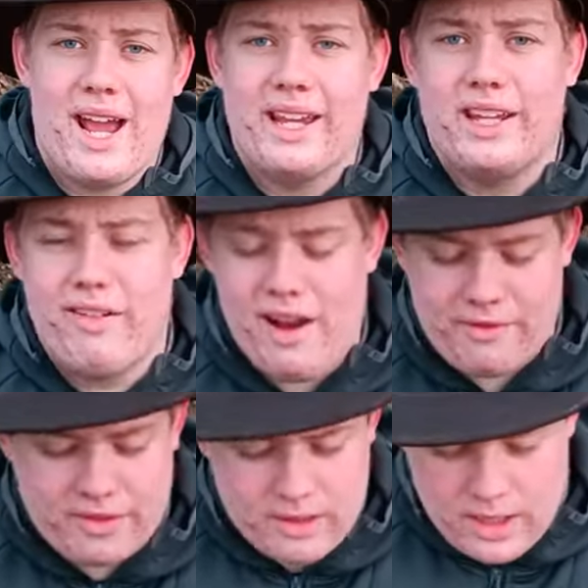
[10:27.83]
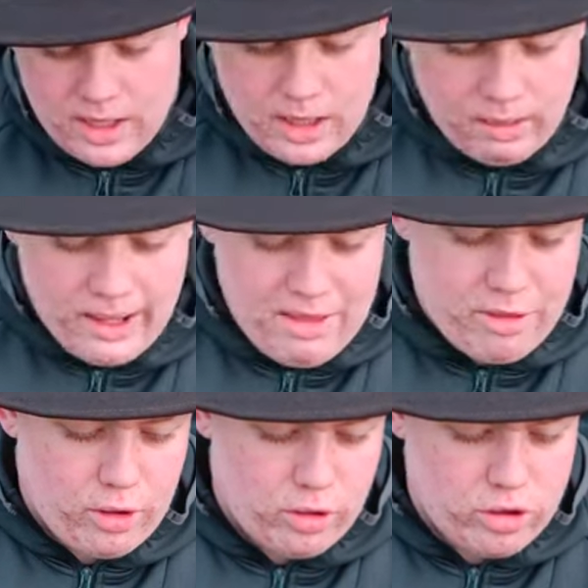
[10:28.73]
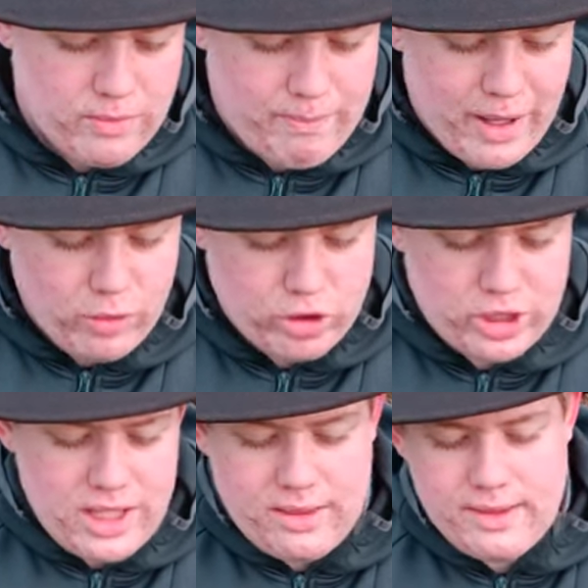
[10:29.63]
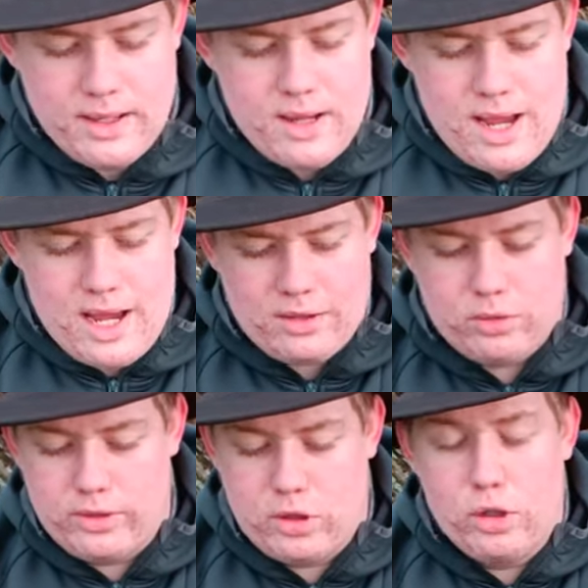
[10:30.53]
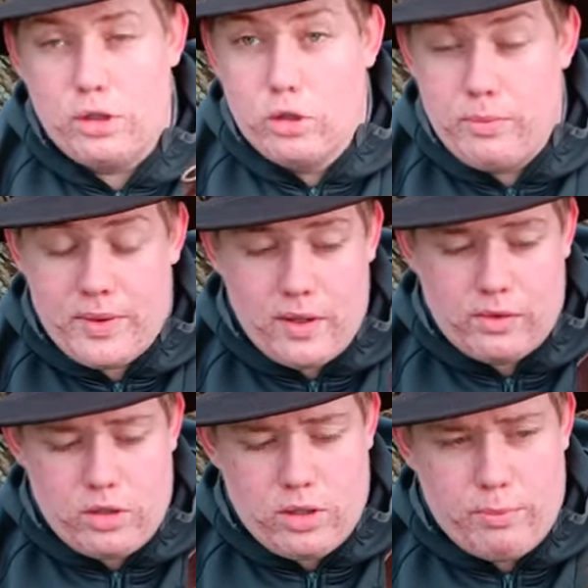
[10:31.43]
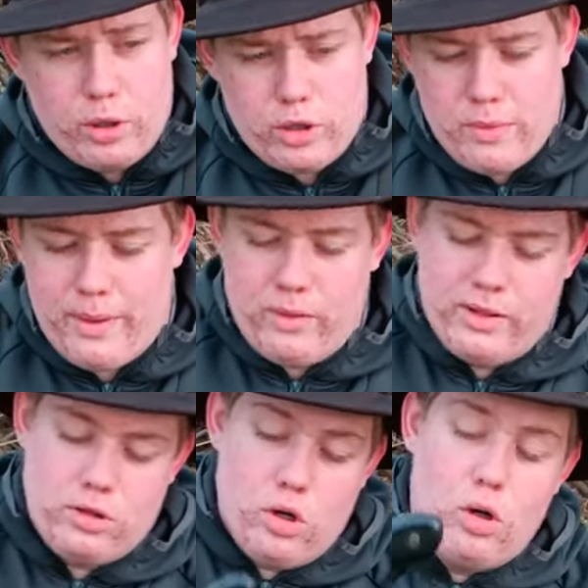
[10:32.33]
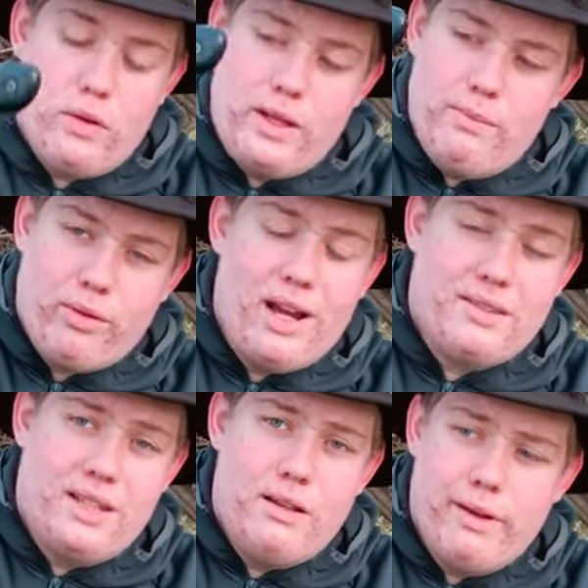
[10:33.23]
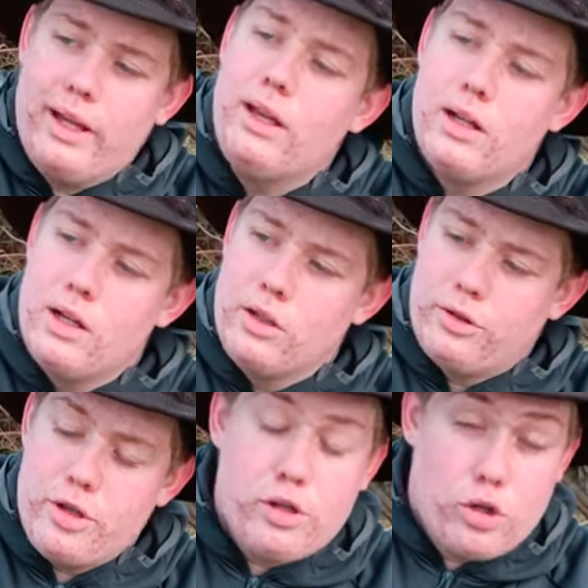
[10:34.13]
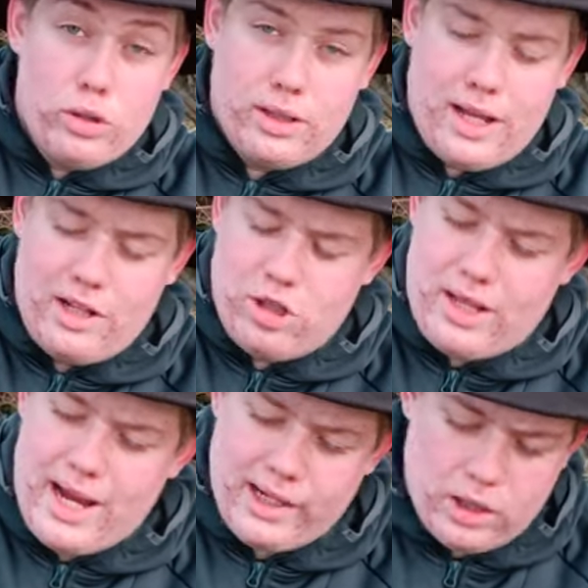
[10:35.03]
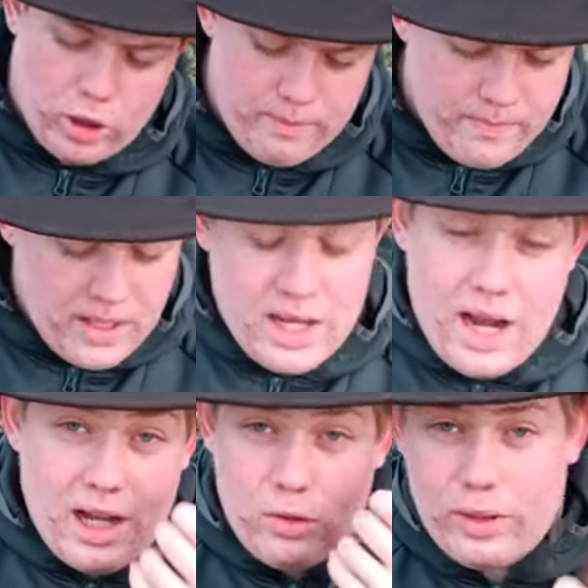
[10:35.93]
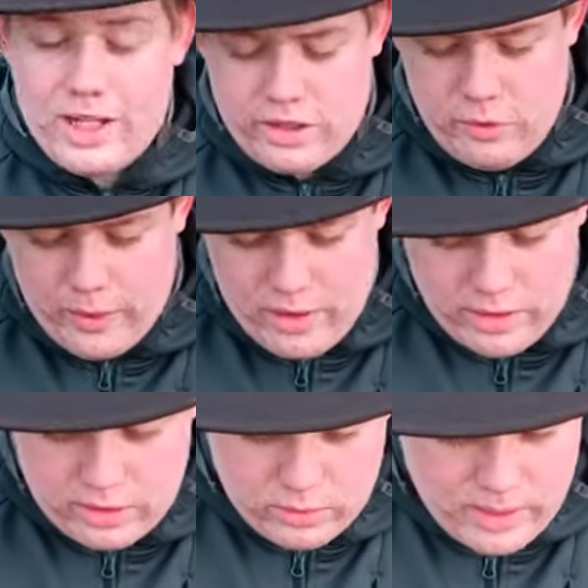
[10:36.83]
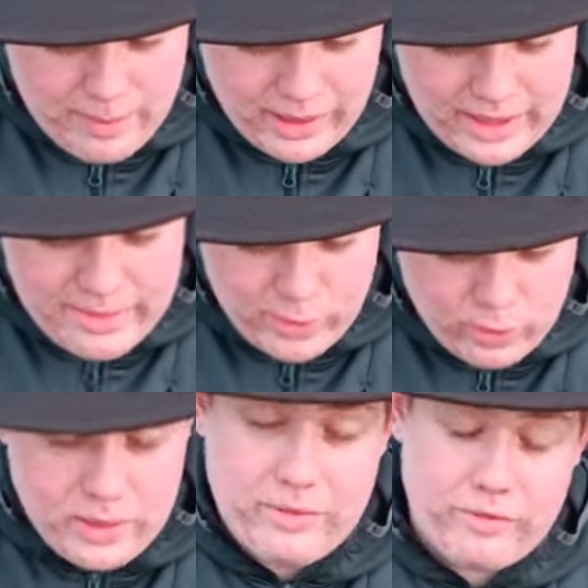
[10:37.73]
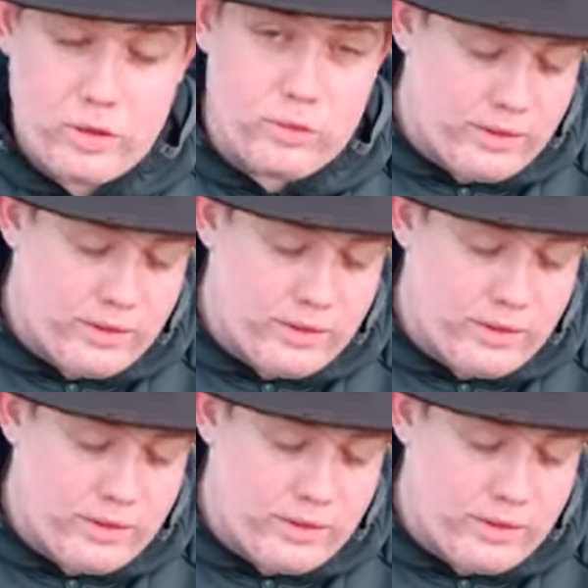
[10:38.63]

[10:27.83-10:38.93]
Handcrafts leather belt sheath. So it's got the loop there so you can put it on your belt. It's got the brass D-ring so you could attach a dangler. I don't actually wear this on my belt anymore with the